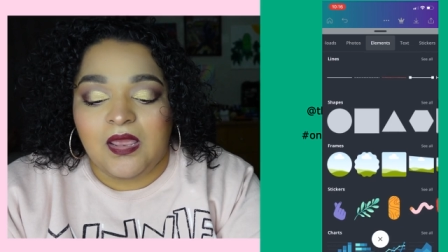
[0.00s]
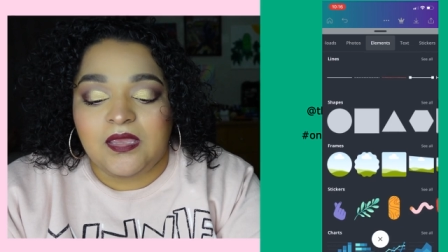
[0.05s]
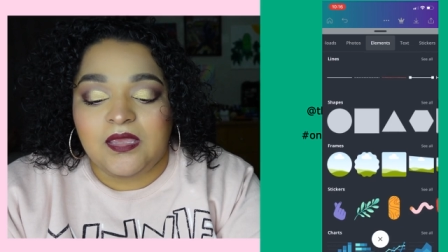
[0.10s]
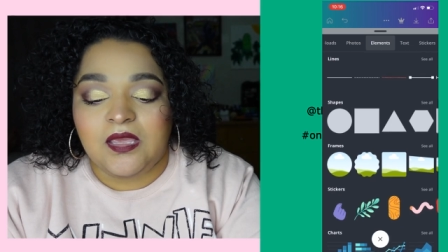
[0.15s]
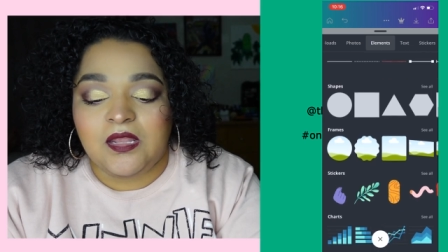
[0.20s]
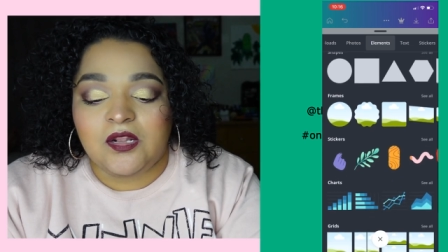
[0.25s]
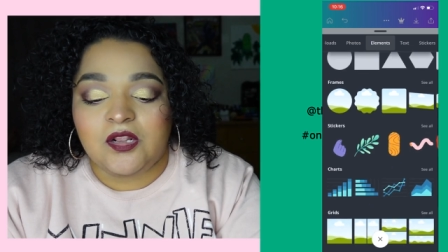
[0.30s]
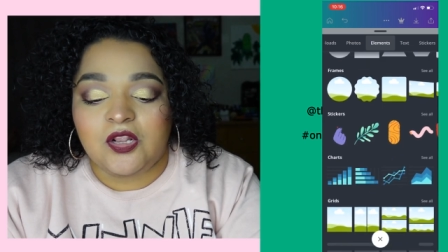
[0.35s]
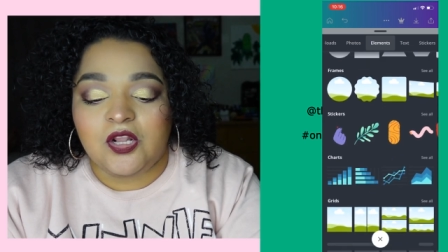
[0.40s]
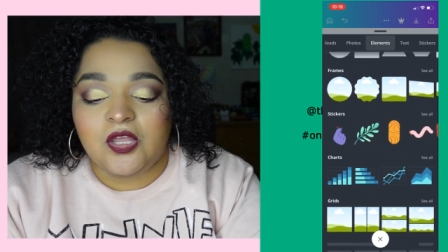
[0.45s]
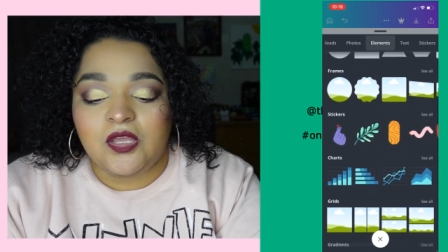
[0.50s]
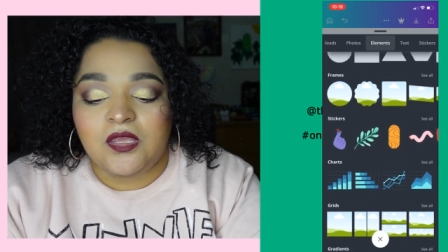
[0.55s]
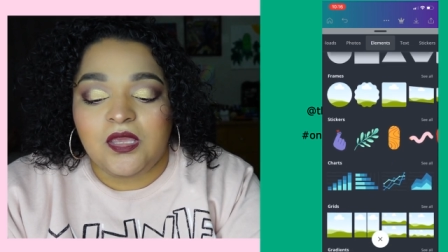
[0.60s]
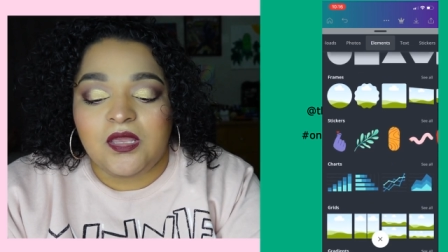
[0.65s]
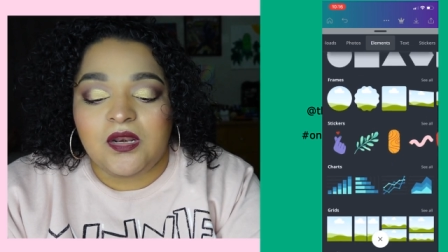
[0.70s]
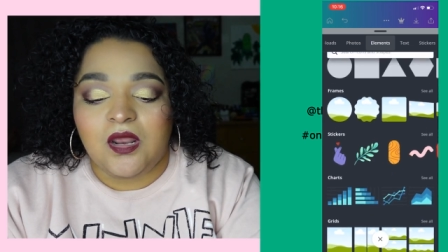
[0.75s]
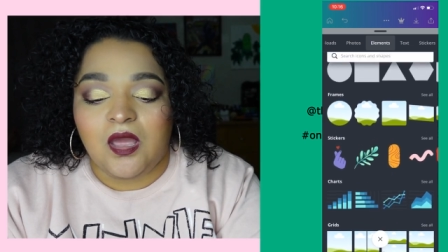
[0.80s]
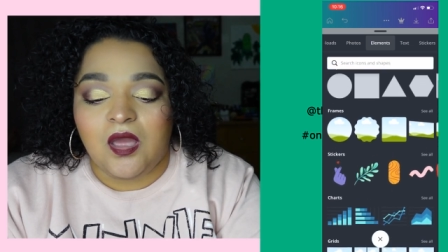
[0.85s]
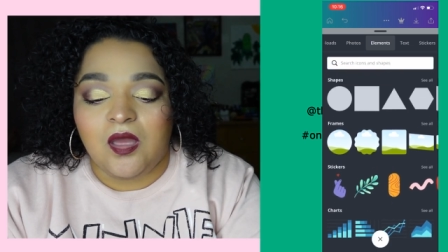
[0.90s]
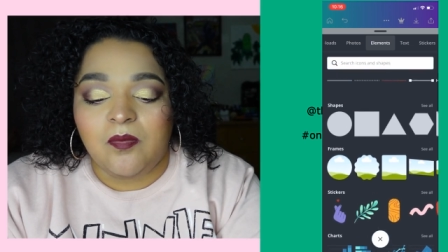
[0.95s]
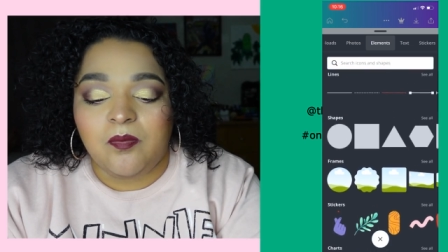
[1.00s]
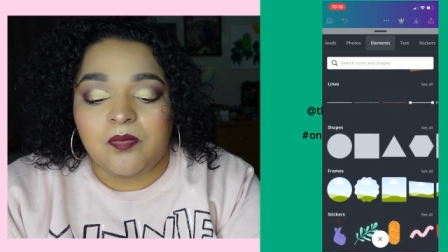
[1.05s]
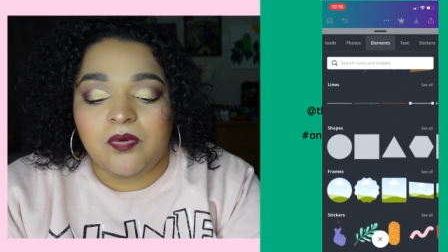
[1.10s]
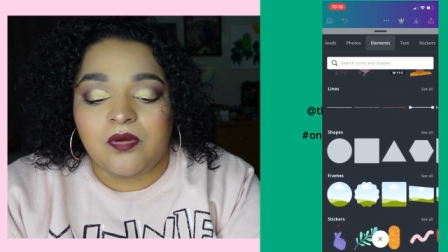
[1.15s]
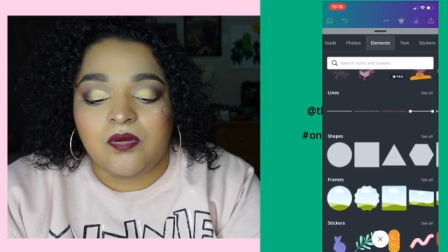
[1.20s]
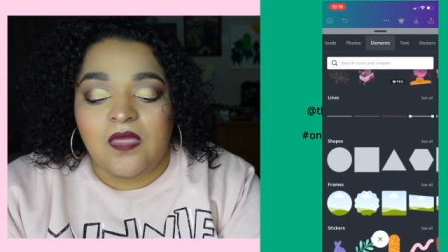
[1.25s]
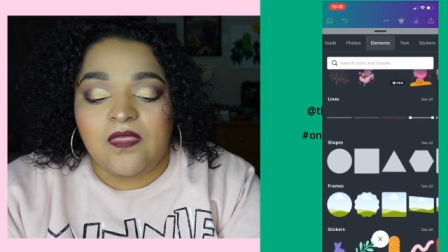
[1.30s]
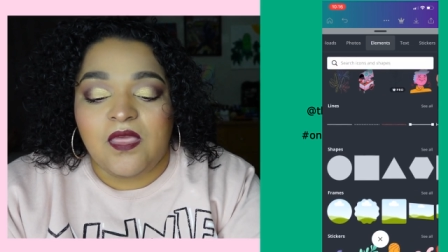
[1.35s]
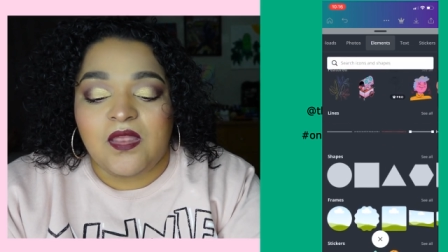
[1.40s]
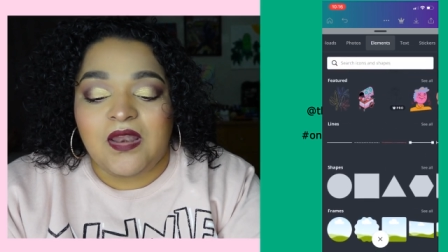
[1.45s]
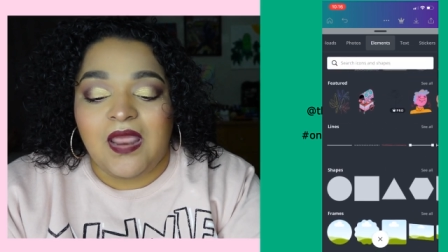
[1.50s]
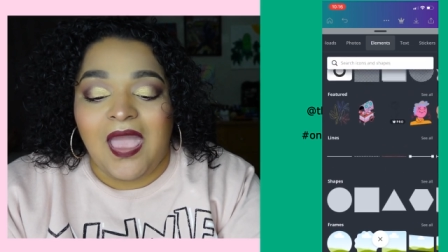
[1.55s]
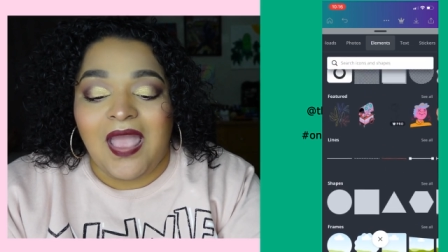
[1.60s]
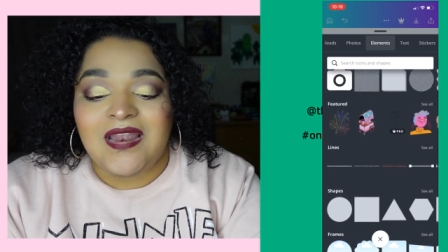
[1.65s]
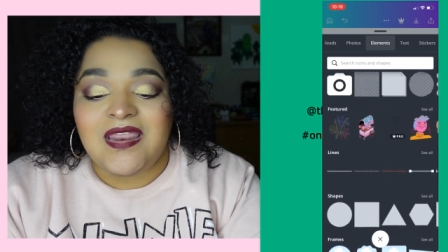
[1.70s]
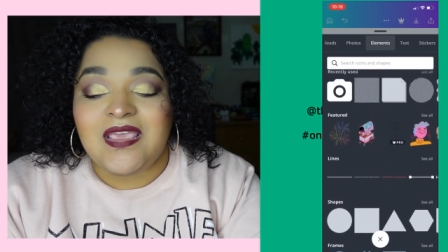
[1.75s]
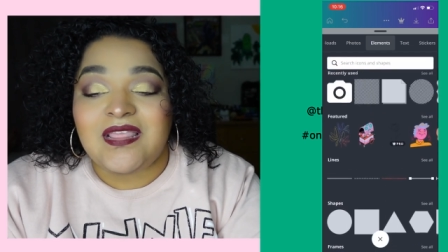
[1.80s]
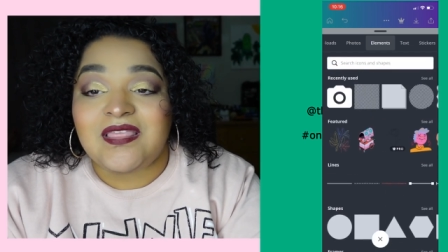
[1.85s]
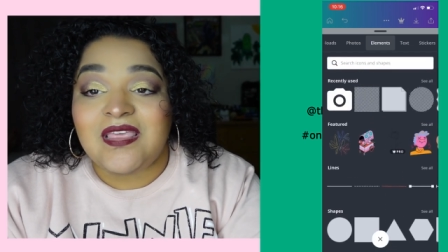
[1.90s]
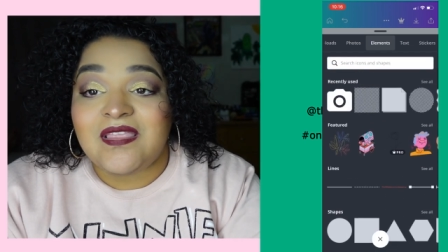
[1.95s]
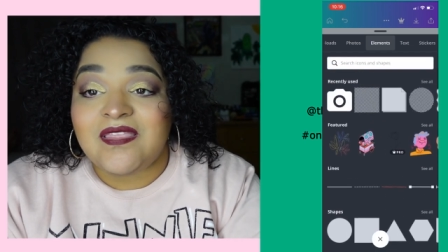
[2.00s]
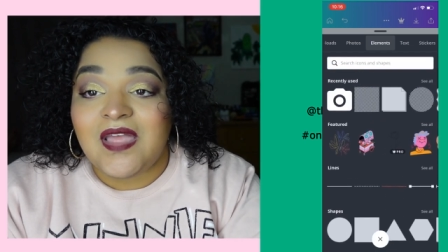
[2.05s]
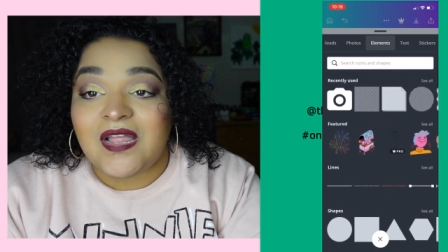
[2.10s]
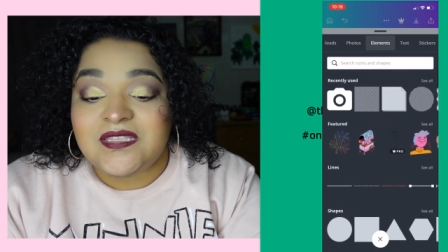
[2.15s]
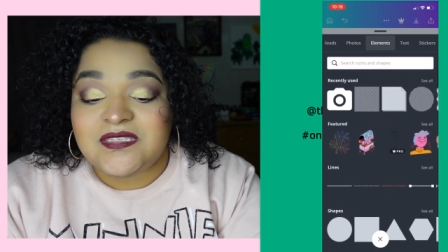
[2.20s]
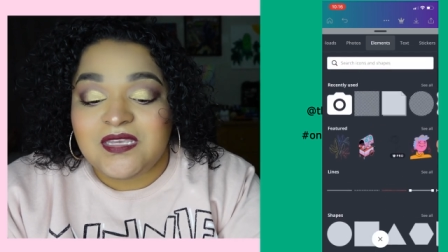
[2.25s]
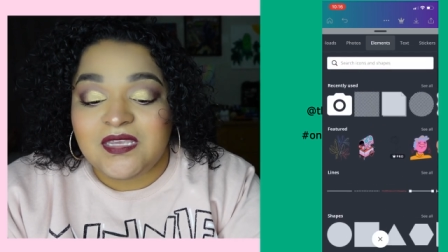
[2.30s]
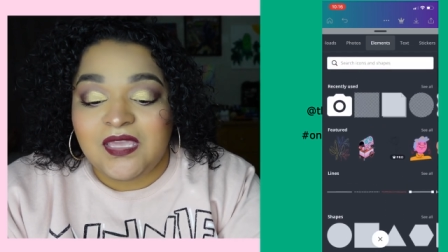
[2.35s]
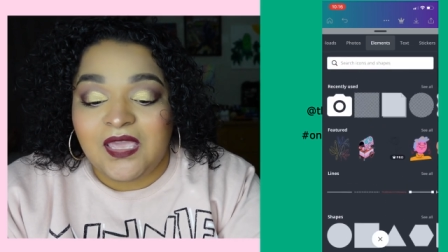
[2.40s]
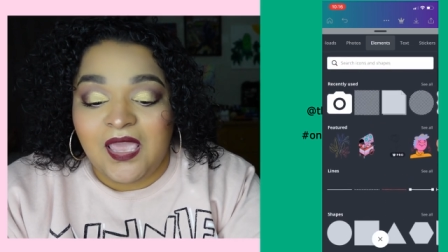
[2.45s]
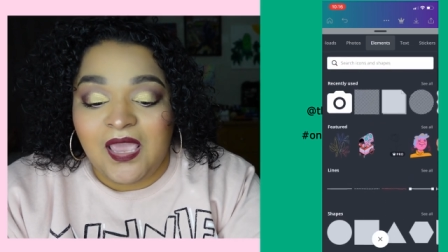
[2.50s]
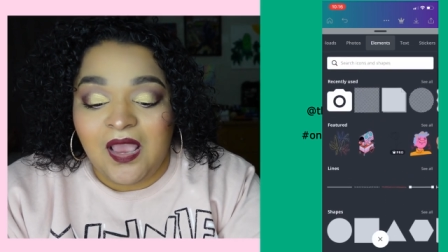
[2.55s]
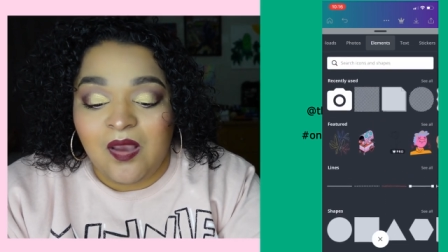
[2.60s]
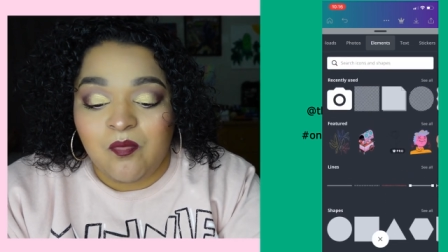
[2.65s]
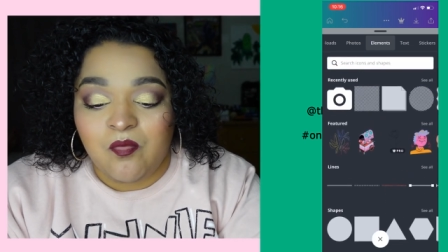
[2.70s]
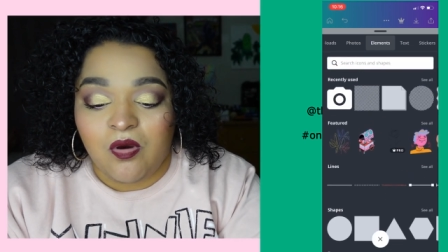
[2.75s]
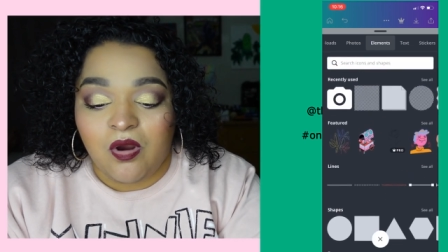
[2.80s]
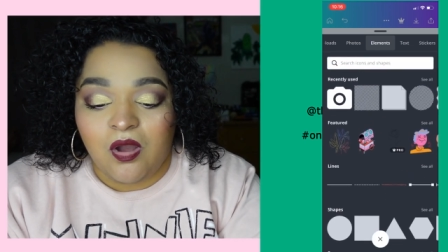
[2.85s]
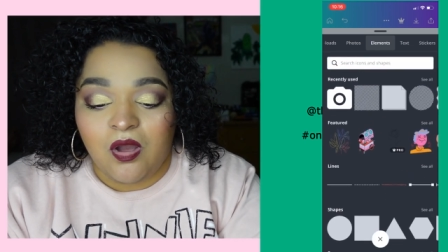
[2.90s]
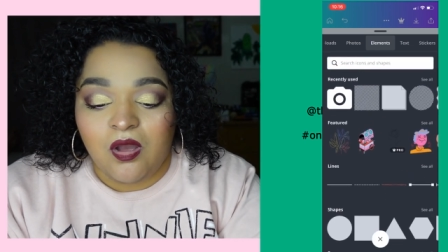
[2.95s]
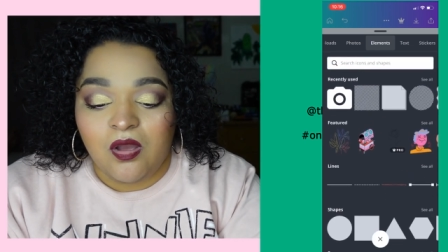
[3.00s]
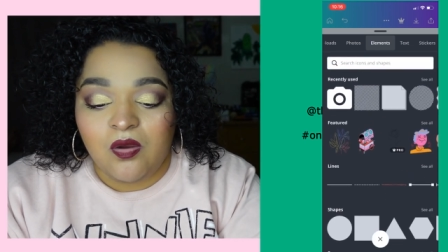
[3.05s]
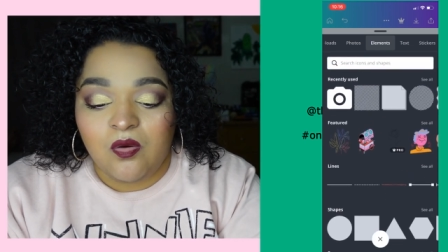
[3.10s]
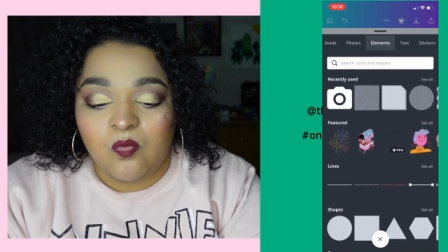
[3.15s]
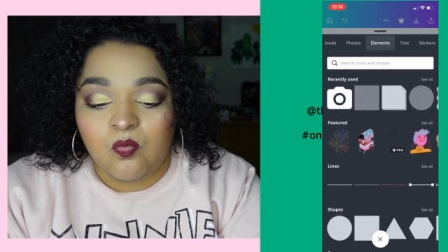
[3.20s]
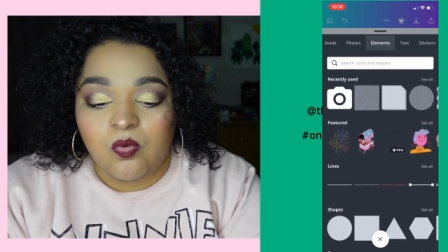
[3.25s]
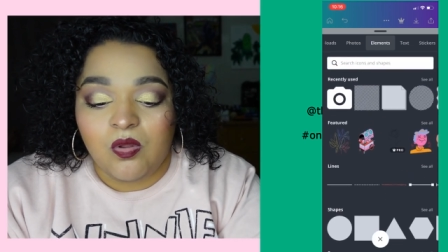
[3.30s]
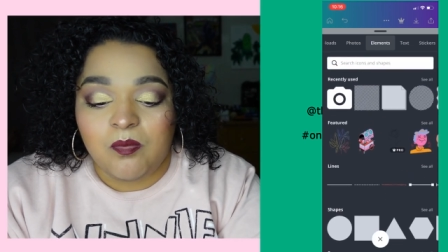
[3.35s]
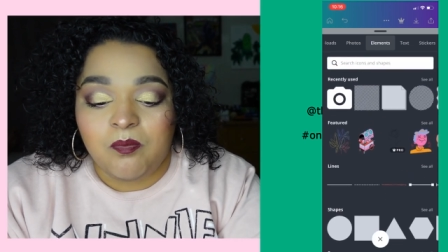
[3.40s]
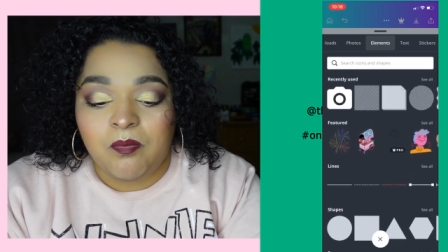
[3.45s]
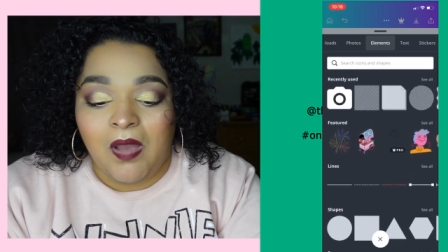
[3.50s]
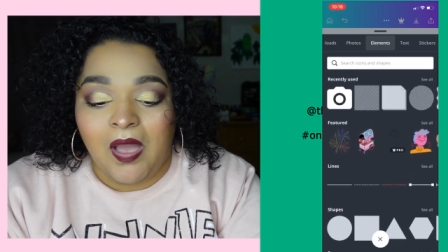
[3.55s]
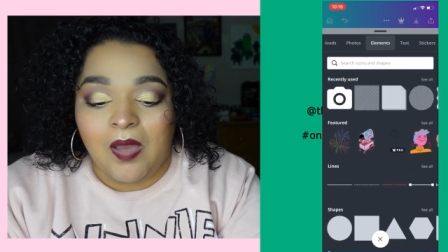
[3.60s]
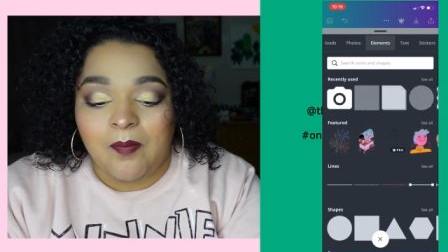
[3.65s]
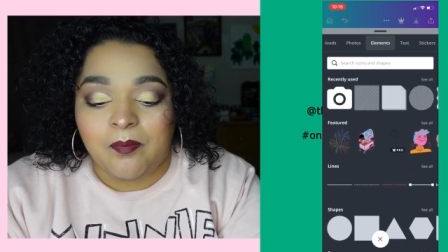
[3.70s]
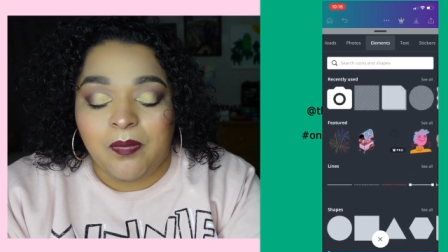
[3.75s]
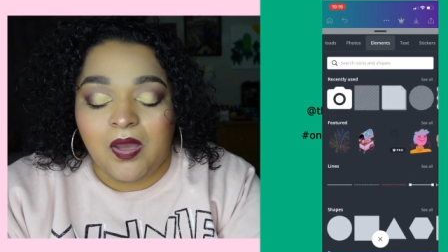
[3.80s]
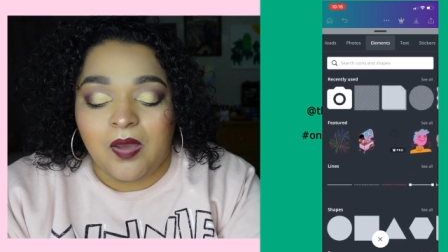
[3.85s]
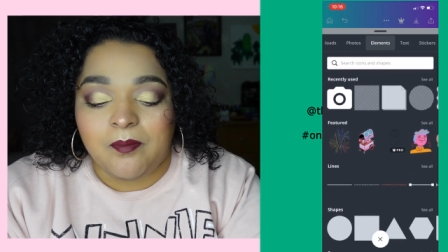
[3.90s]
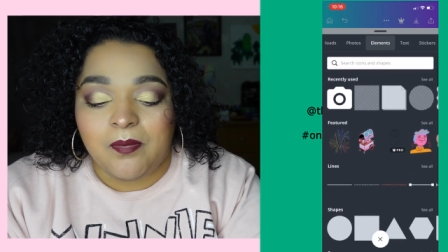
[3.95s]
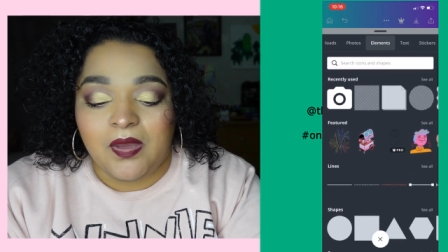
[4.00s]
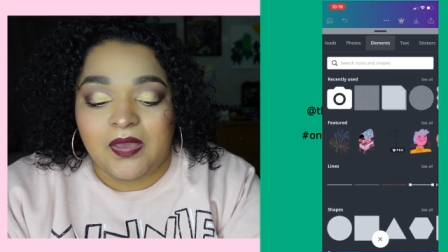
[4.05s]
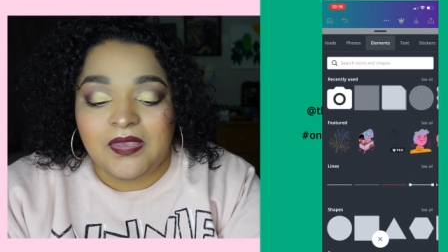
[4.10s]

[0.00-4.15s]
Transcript: I can look it up and then anything that's a camera will pop up.